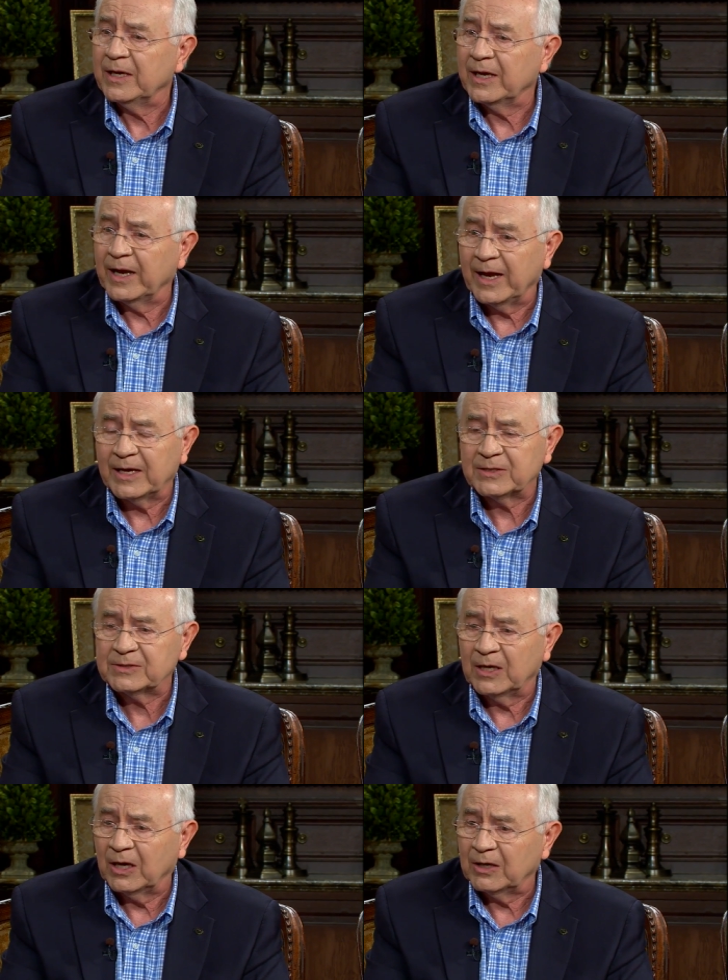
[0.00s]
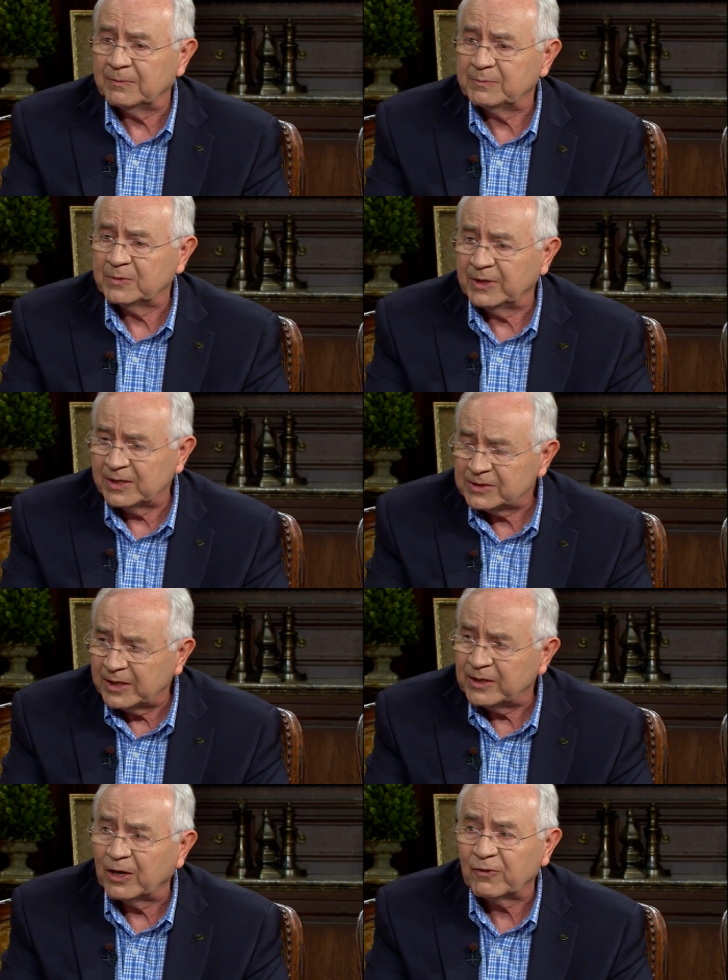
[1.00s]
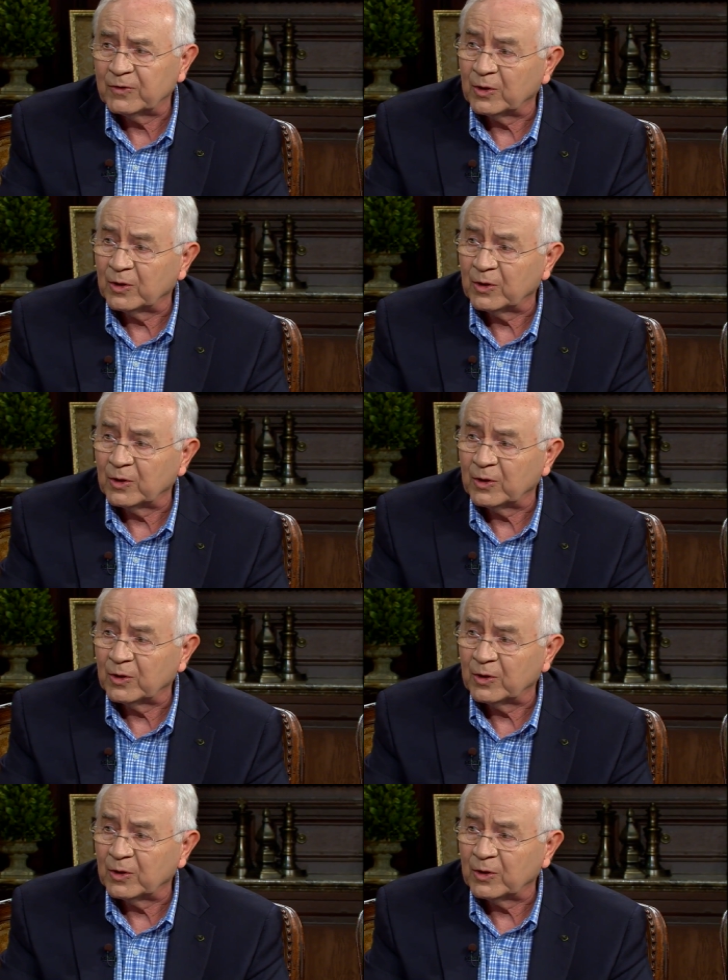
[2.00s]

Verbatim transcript: It has a disk in there